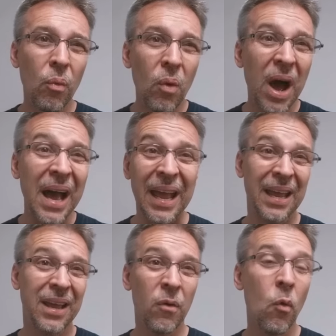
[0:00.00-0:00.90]

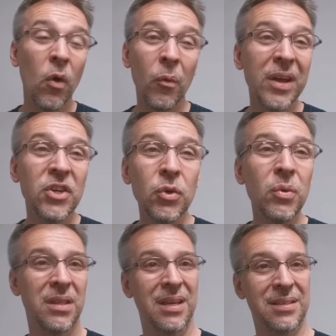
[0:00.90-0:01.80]
why? What do I do
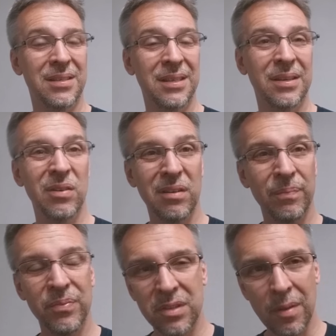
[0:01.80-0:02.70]
with this?
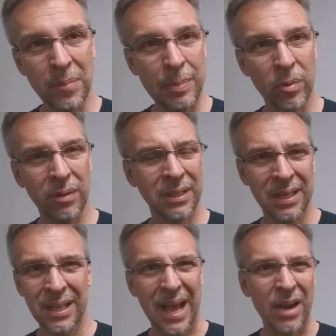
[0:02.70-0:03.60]
Well, some people,
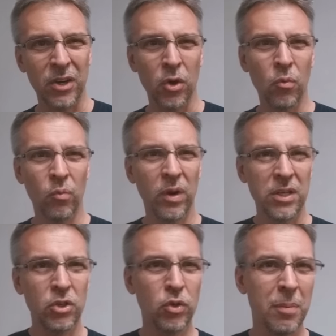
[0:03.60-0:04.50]
I don't know,
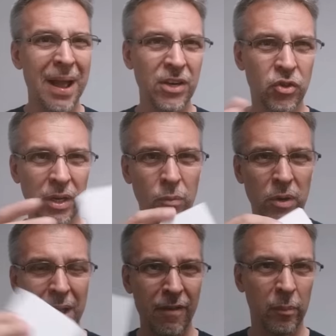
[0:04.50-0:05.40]
what you do the magic trick
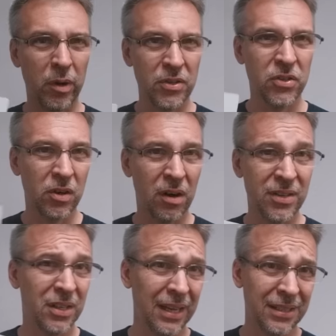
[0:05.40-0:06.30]
where you have a person's
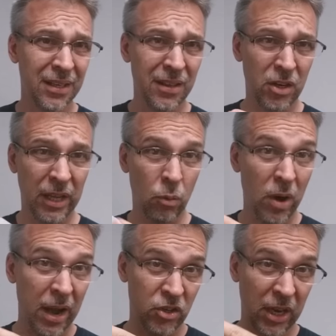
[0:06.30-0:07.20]
card selected and then you're like,
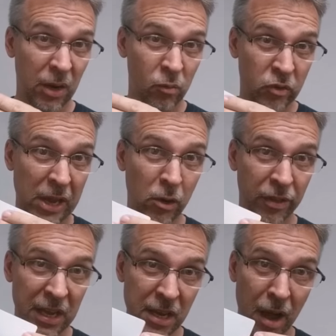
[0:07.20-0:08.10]
watch, I can take all
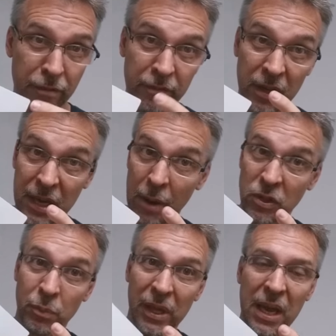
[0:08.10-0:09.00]
the ink off of it. Now
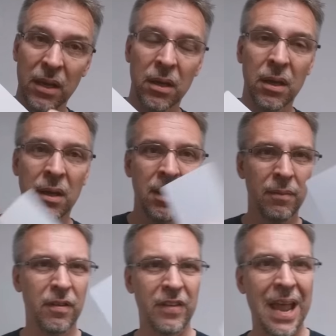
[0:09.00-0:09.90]
it's blank.
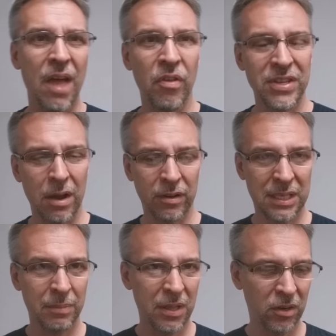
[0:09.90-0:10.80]
But if I hand this out to
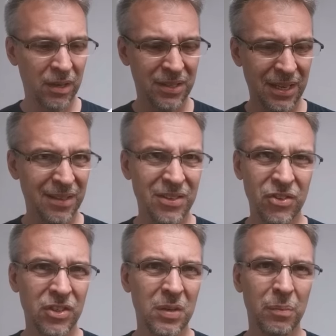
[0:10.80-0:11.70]
somebody, they're going to say, this
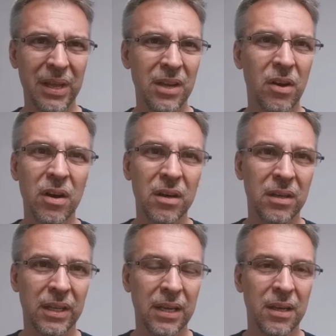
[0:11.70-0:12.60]
is just a blank
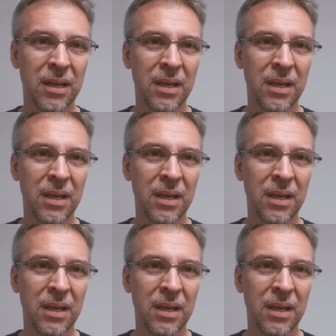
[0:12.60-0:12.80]
card. Like,